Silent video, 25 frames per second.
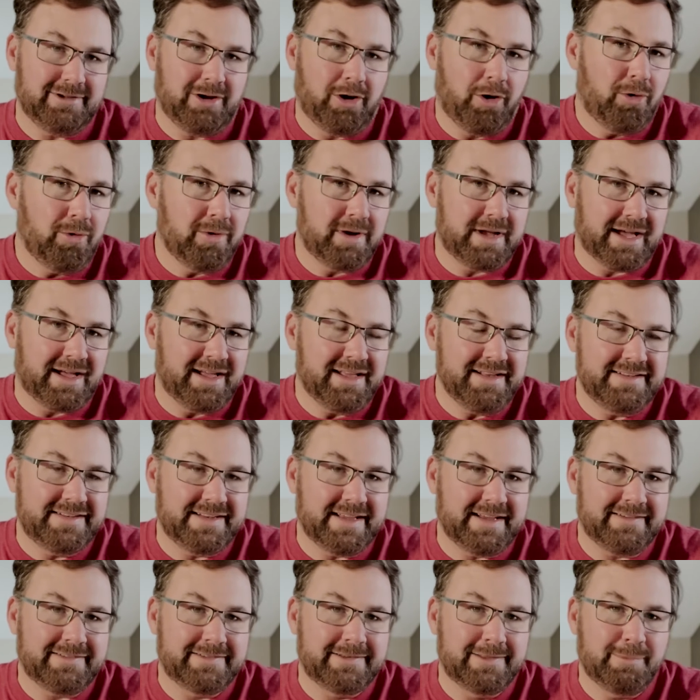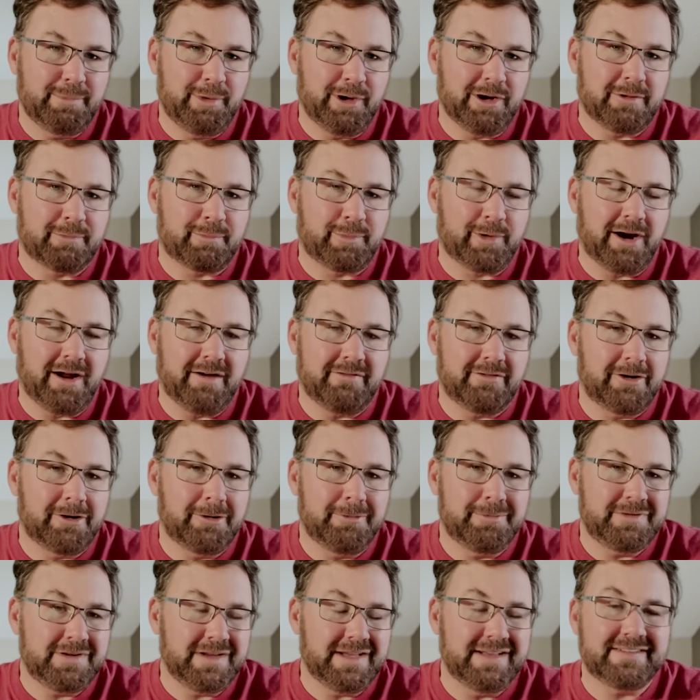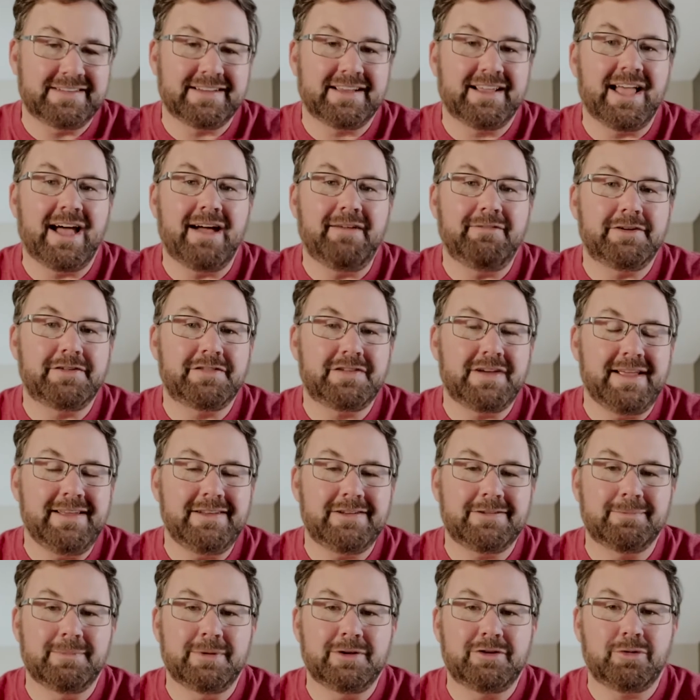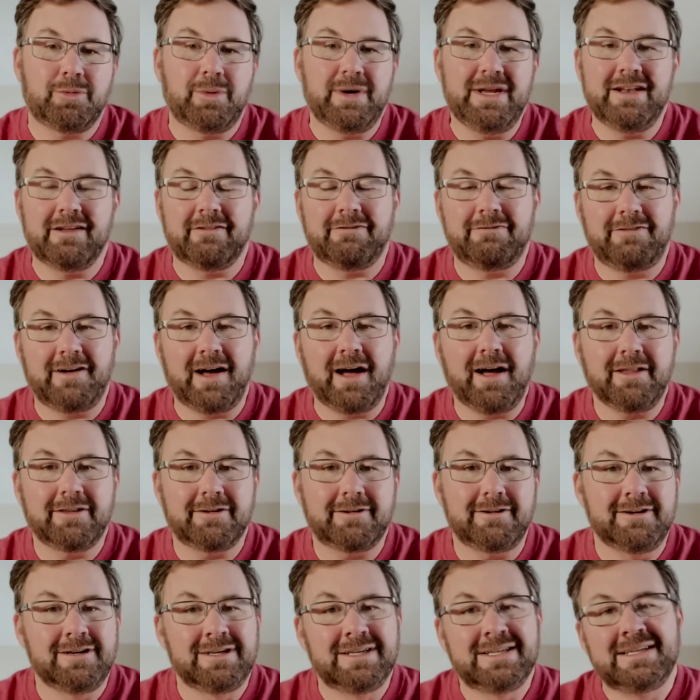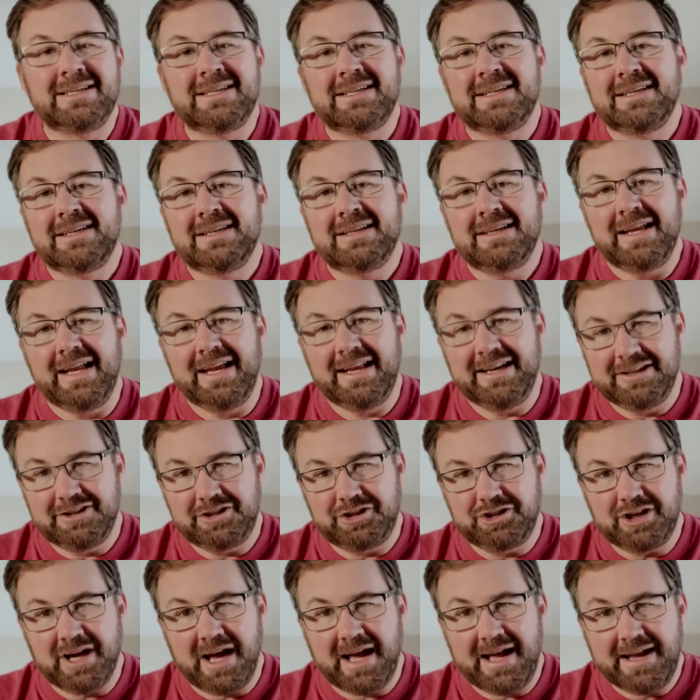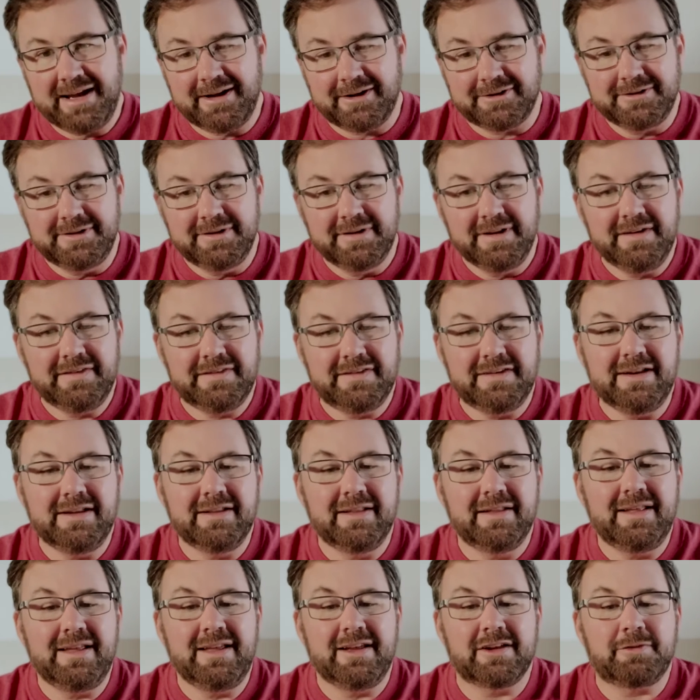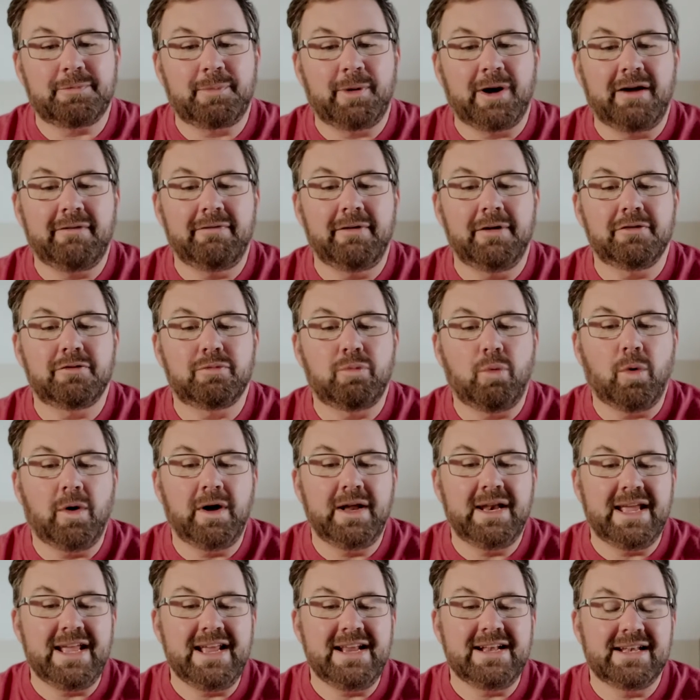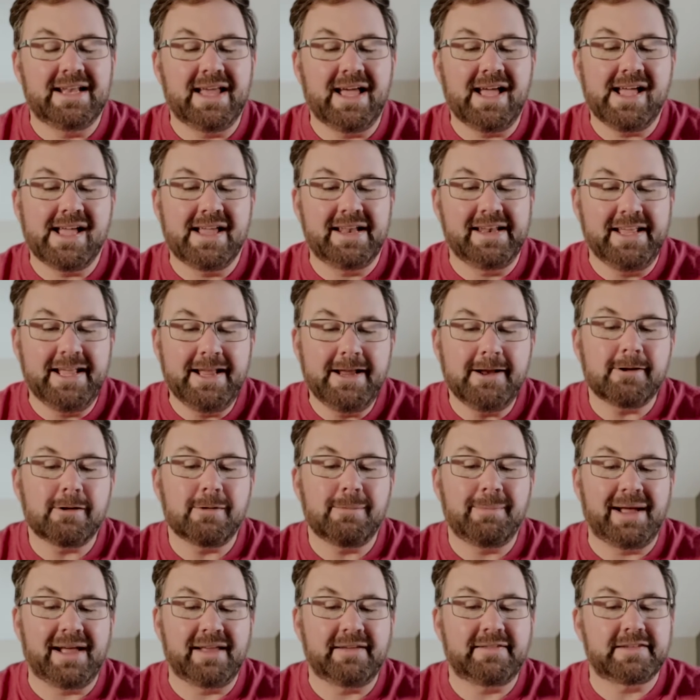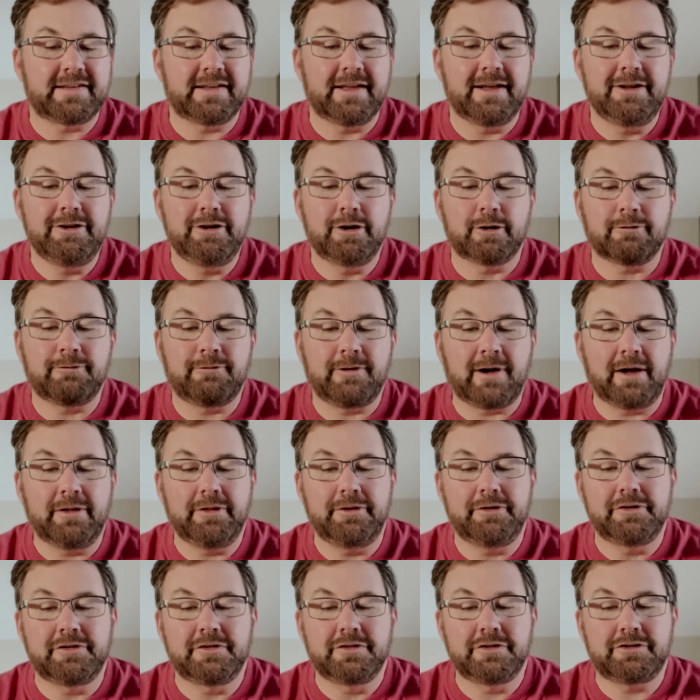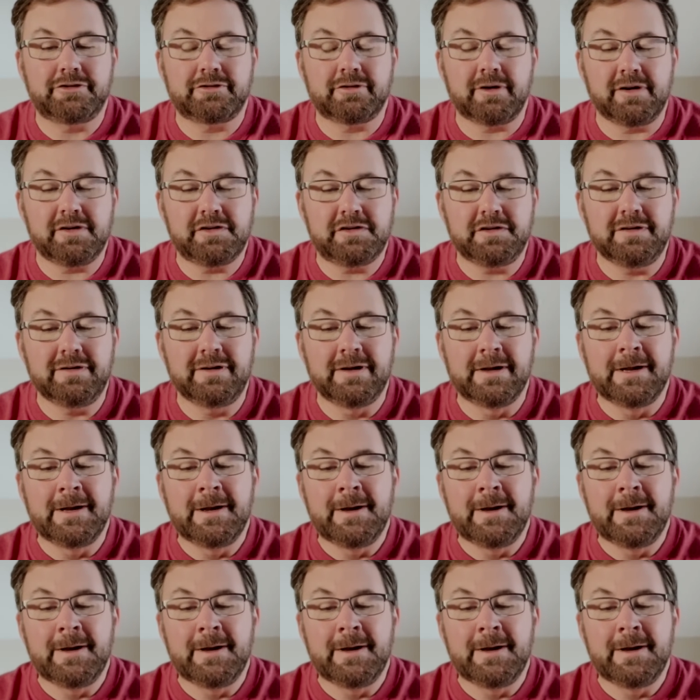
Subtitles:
whole context of the book of Proverbs, it's a conversation between a father and his child. Listen to this, Proverbs 1:8-9. Hear, my son, your father's instruction.